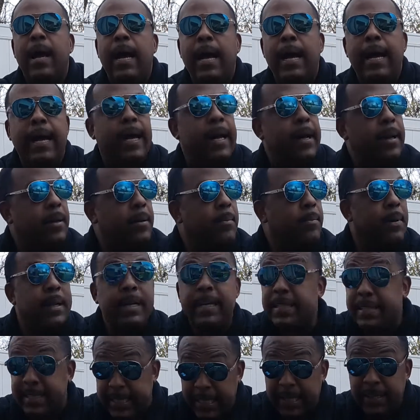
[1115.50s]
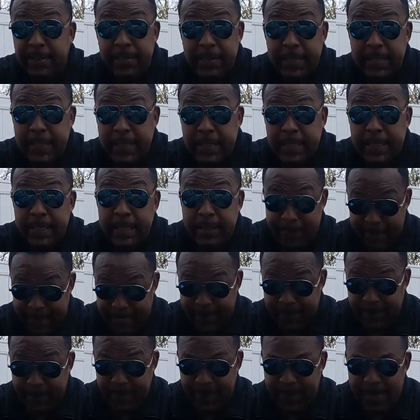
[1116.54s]
But it still looked good to
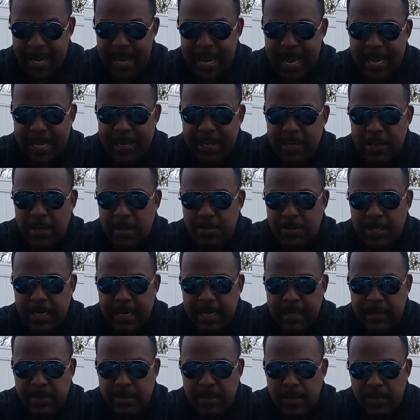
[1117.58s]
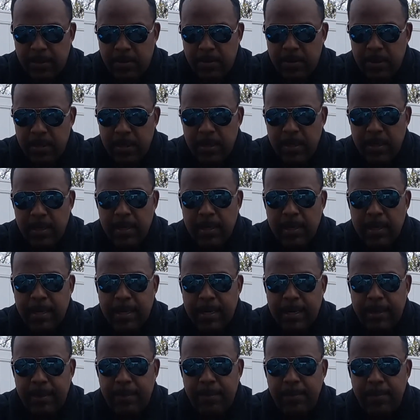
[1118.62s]
me. You know what I'm saying? So,
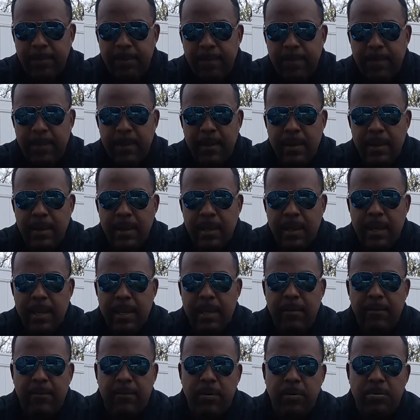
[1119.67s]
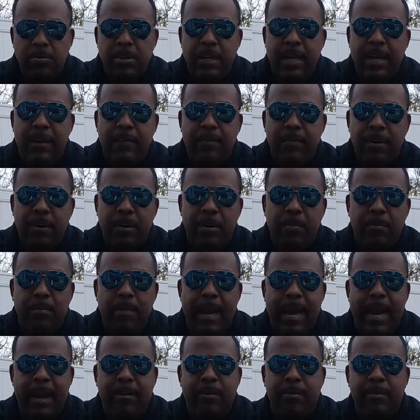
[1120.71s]
and of course you have your
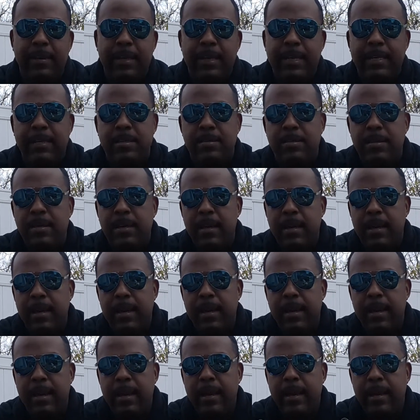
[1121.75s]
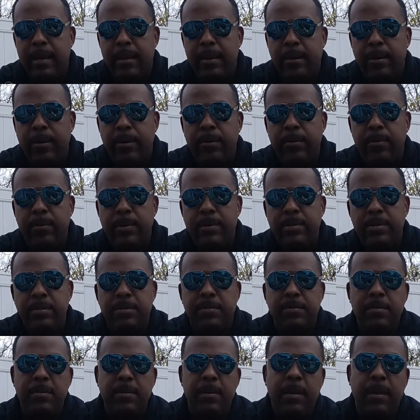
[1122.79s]
mag release here, which
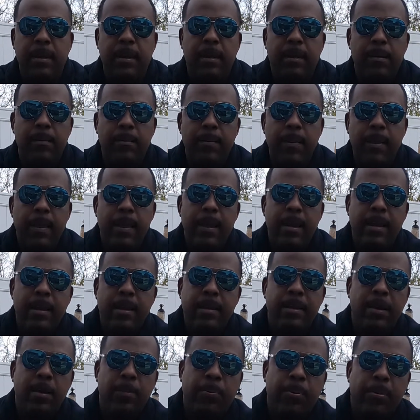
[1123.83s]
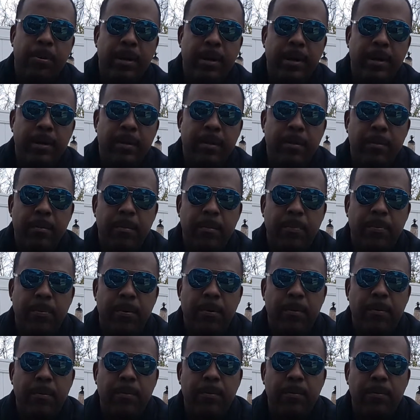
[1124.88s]
is you know, pretty
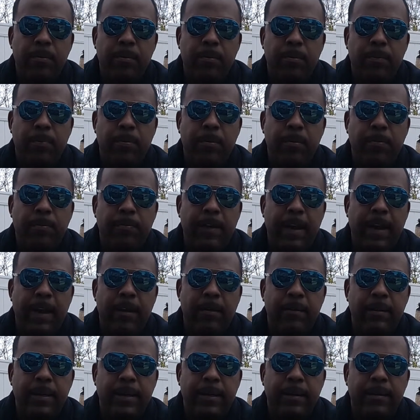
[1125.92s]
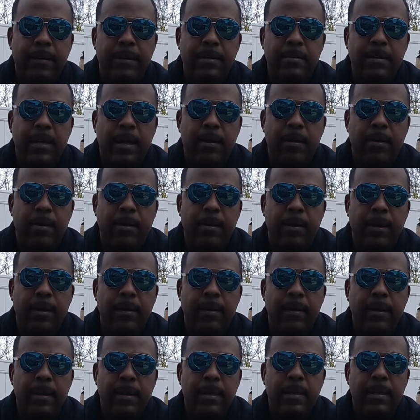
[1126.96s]
profound here. It's
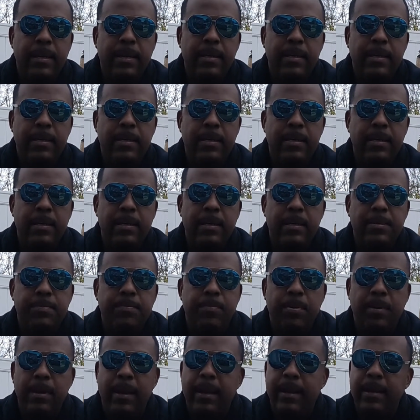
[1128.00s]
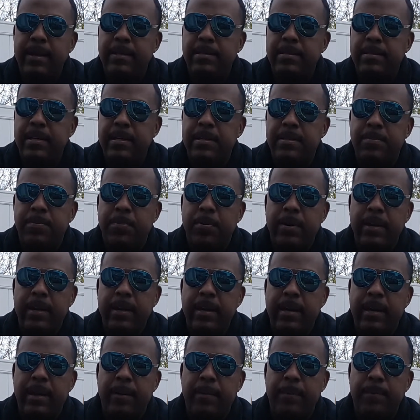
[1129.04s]
it's
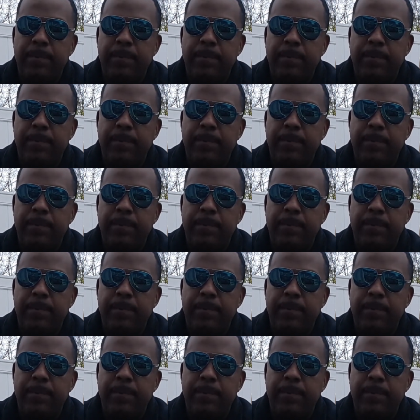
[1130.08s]
pretty